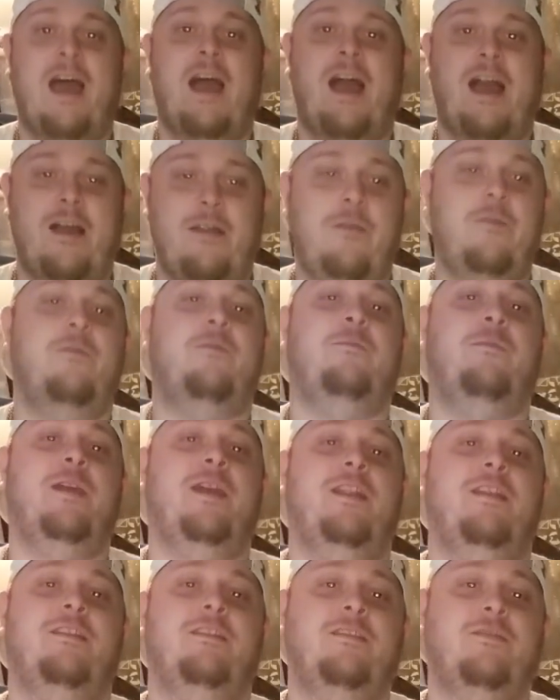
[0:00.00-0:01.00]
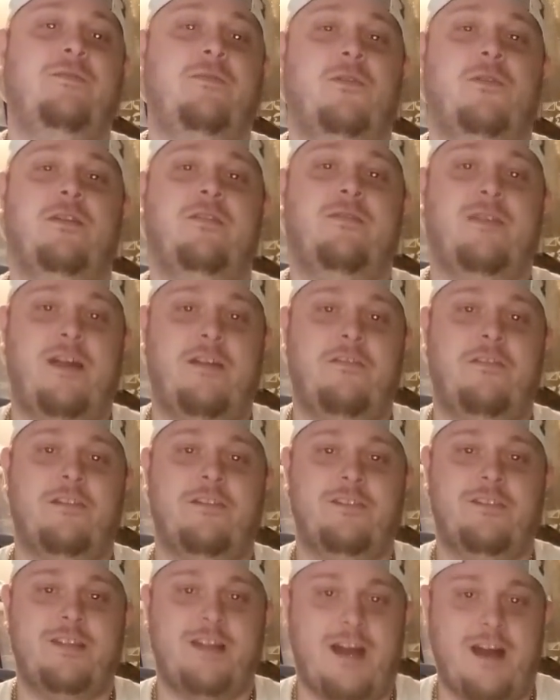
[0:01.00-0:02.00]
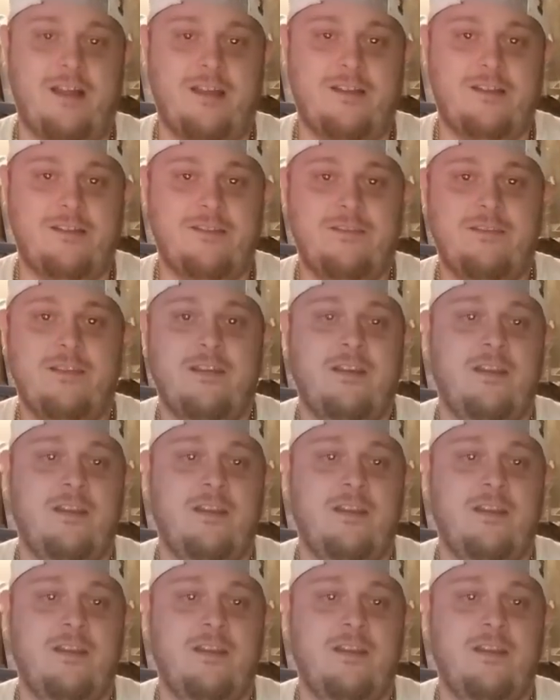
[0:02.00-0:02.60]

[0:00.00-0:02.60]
I would have made at least forty-five hundred dollars.